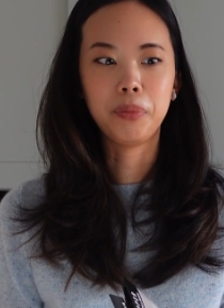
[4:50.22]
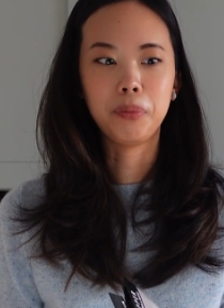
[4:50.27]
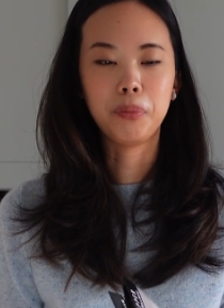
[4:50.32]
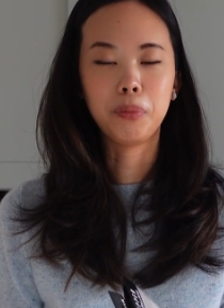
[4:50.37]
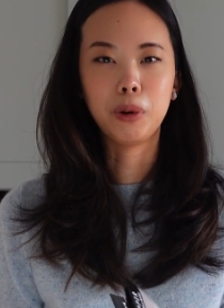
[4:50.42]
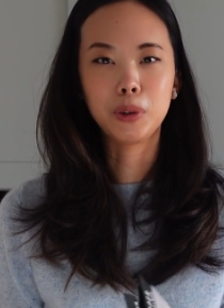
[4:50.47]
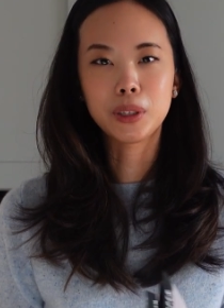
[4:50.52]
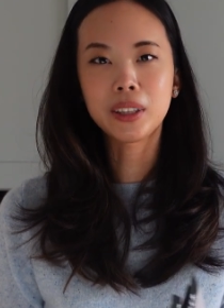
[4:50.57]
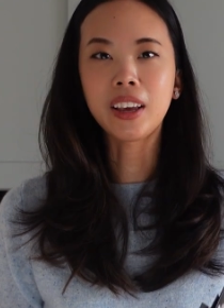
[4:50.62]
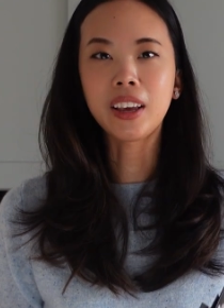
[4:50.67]

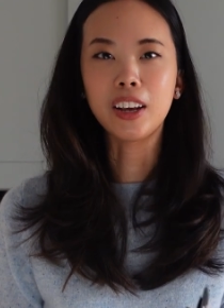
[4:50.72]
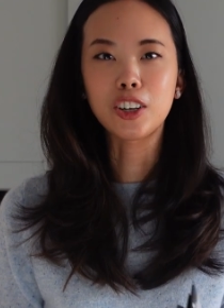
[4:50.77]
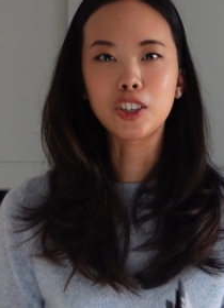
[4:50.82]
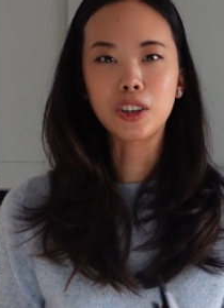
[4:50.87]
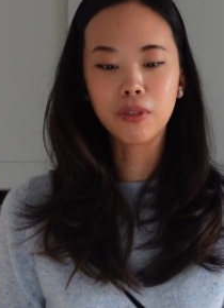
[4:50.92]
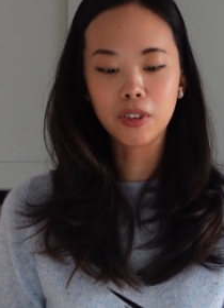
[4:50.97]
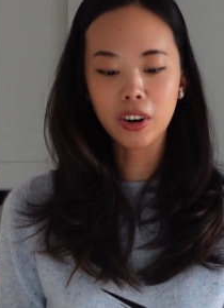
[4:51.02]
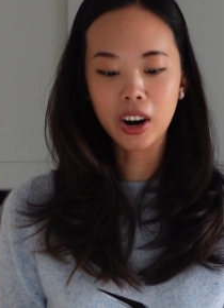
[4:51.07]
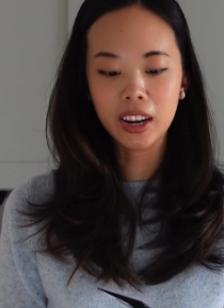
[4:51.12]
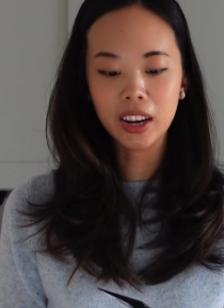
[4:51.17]
mostly
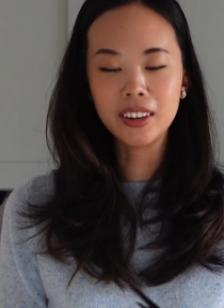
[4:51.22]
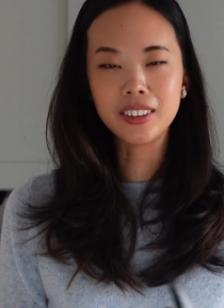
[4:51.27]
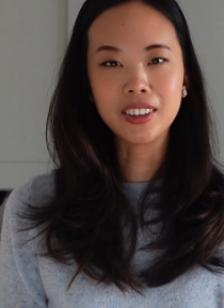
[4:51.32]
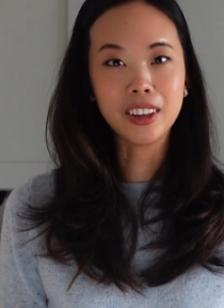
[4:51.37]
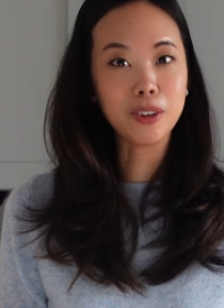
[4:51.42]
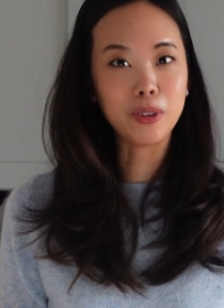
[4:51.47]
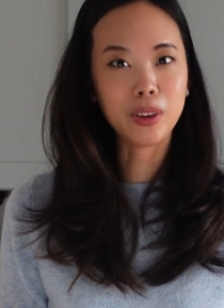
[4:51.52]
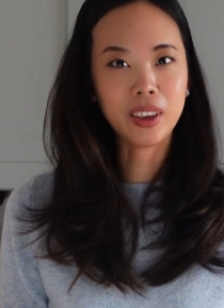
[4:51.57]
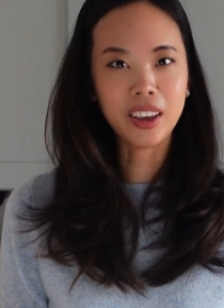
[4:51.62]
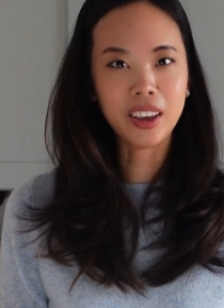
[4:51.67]
Asian varieties that
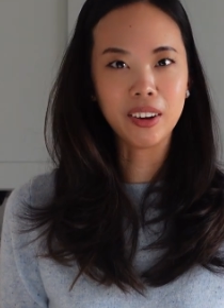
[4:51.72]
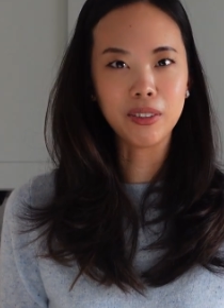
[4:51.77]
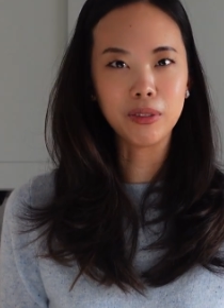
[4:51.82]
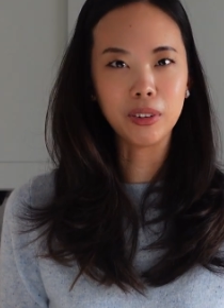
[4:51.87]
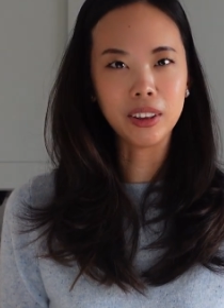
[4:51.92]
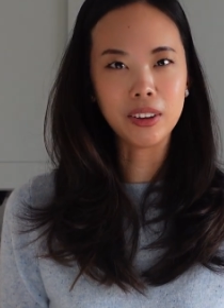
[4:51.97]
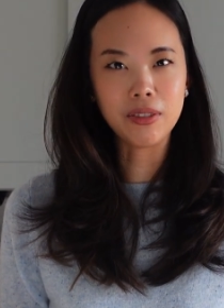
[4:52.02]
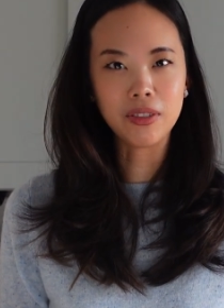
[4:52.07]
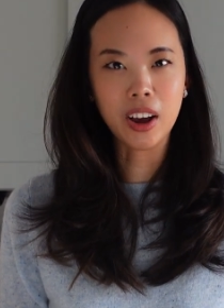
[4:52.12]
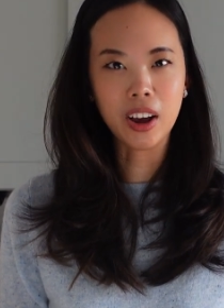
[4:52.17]
you can't
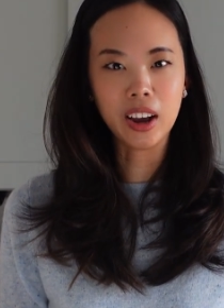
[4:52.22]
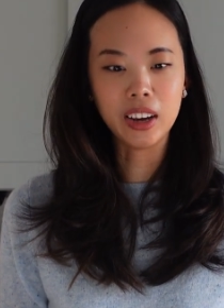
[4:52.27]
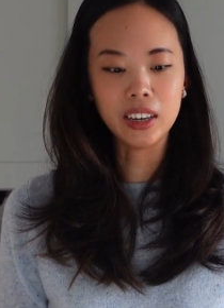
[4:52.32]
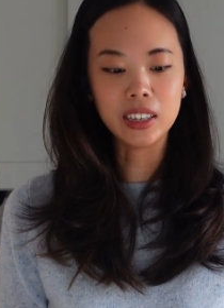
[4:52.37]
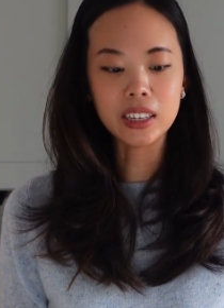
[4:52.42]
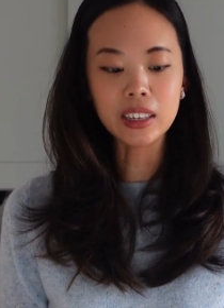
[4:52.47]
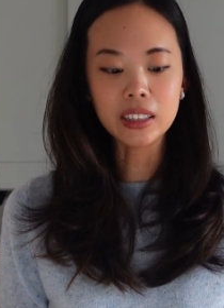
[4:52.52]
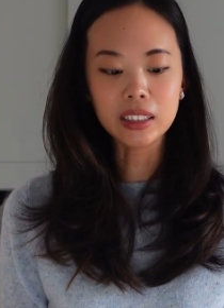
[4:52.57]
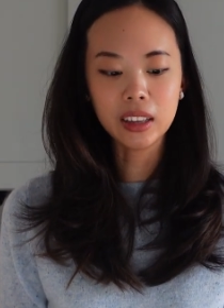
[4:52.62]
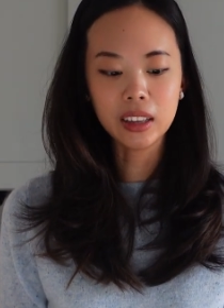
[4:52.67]
really find
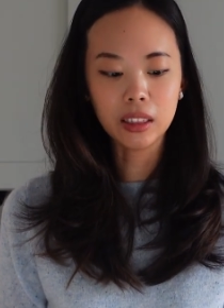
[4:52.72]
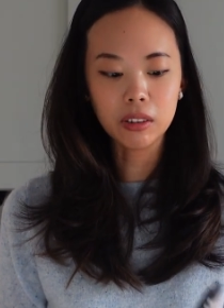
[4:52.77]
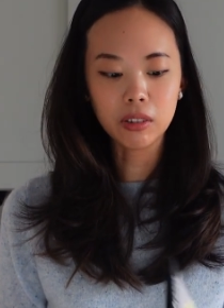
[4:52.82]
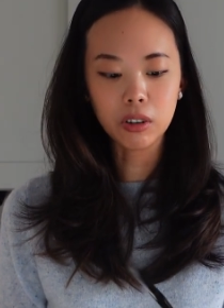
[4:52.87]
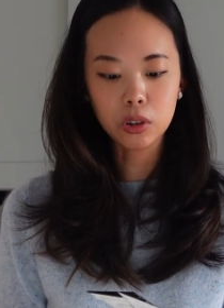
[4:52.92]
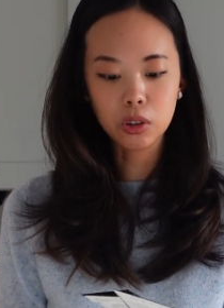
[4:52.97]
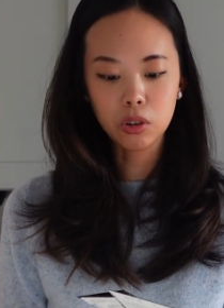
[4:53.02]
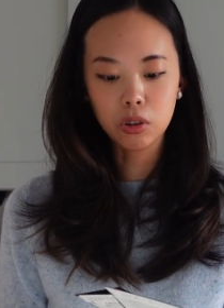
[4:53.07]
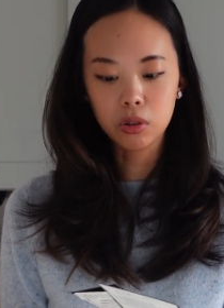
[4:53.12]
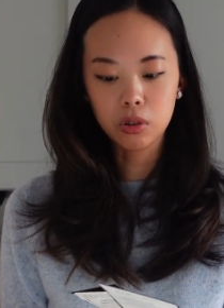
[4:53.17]
easily at the
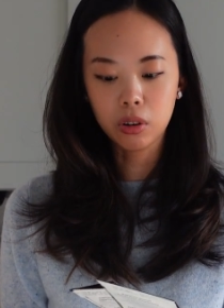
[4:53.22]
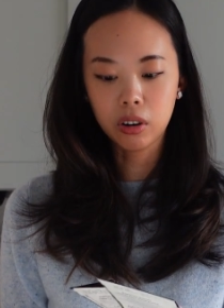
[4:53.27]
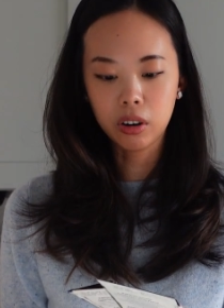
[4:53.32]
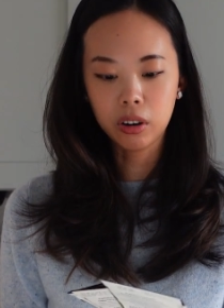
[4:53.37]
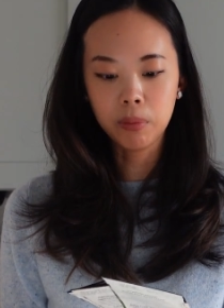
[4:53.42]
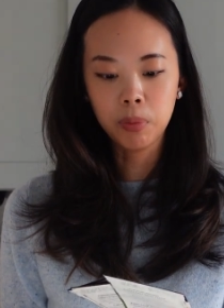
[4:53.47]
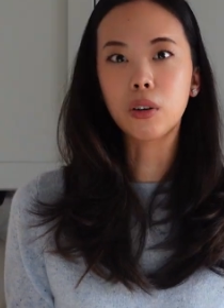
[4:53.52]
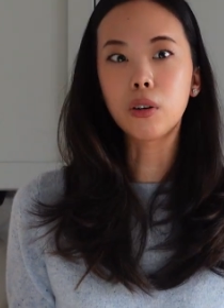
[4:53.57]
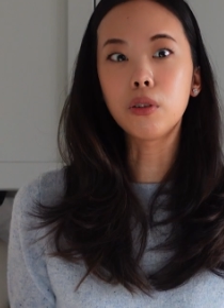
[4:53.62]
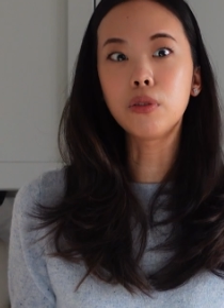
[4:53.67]
grocery store.
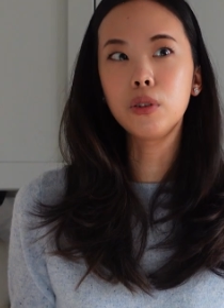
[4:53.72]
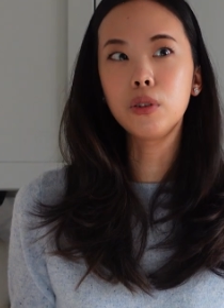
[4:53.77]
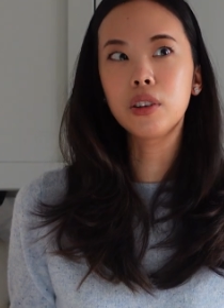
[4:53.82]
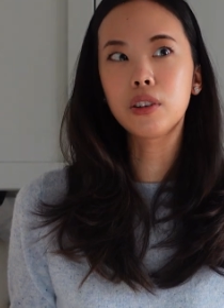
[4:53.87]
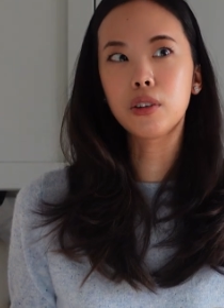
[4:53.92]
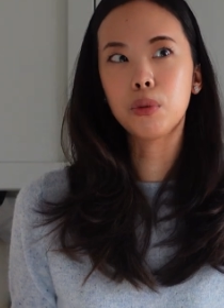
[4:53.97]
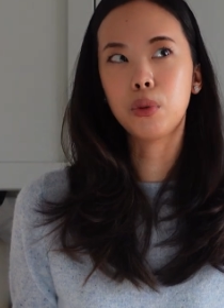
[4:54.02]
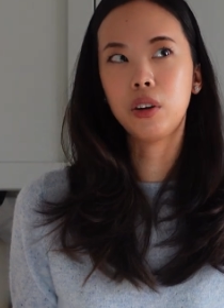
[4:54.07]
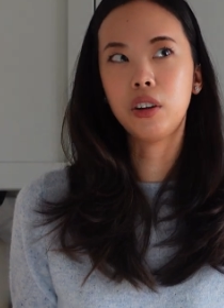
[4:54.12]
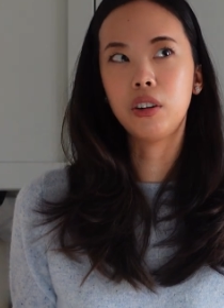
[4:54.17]
Whole Foods
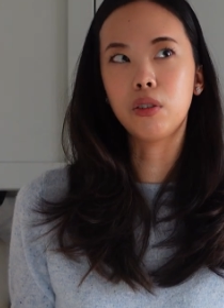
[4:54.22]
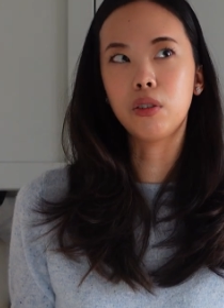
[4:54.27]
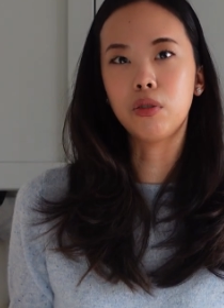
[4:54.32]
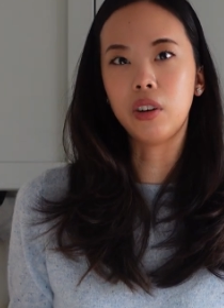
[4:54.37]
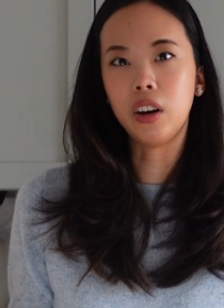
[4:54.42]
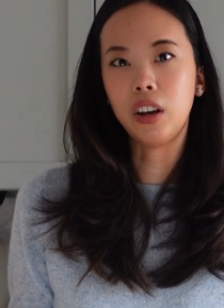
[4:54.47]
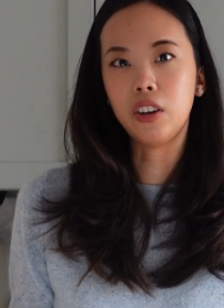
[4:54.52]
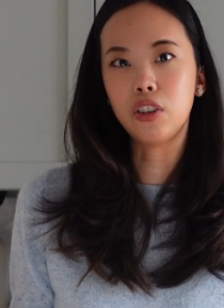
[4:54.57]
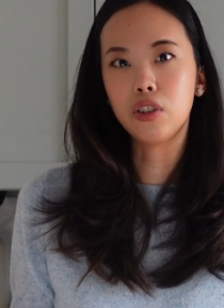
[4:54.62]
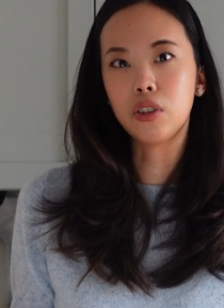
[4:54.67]
has a pretty good
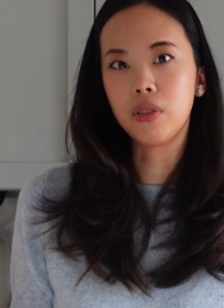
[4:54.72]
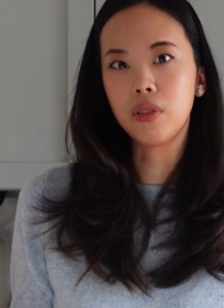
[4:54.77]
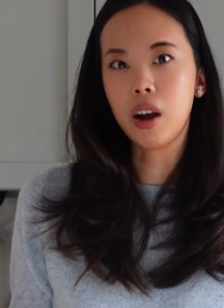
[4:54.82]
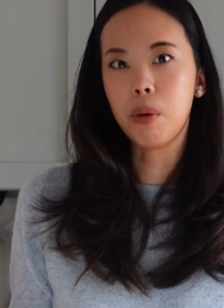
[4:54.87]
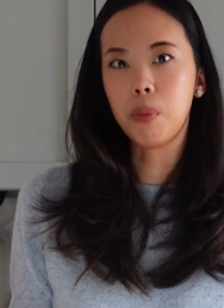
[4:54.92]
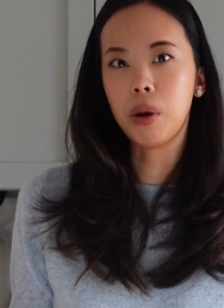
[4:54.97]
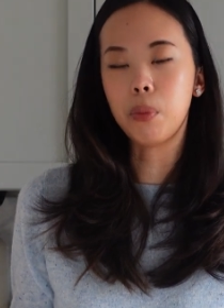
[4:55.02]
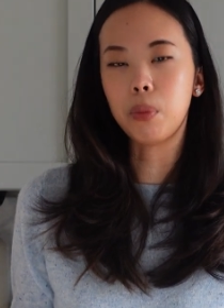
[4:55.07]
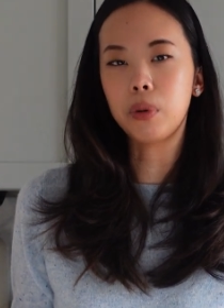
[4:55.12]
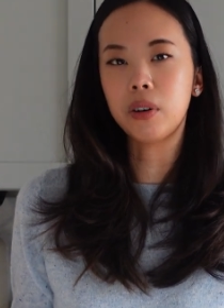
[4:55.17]
range of hot
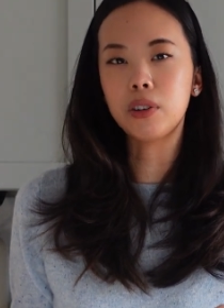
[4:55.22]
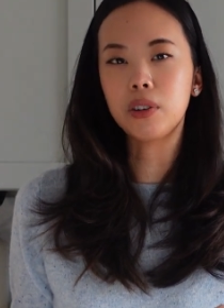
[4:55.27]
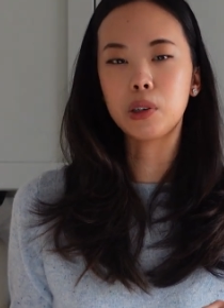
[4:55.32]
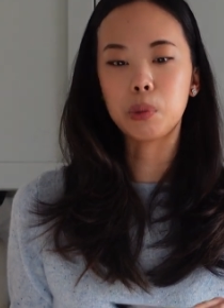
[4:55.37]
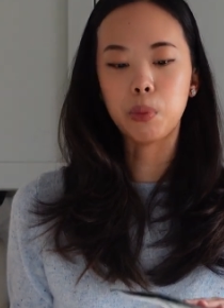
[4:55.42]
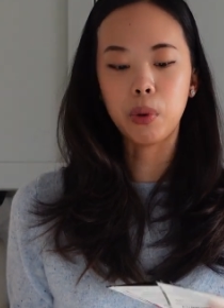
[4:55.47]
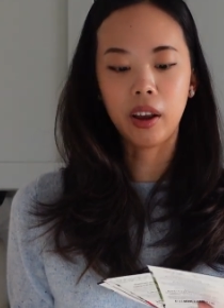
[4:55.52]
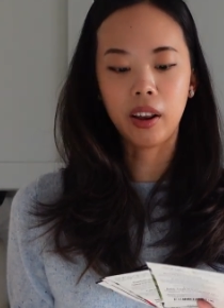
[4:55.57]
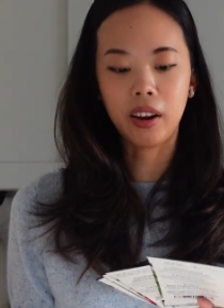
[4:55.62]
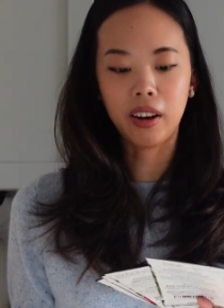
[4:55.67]
peppers,
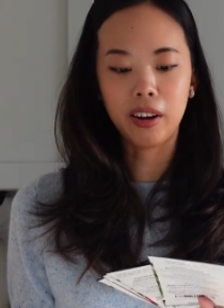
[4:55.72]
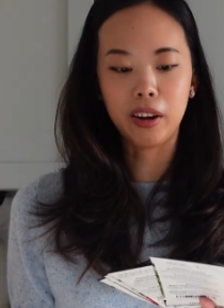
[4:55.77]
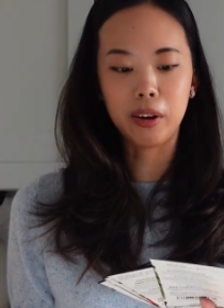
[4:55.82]
but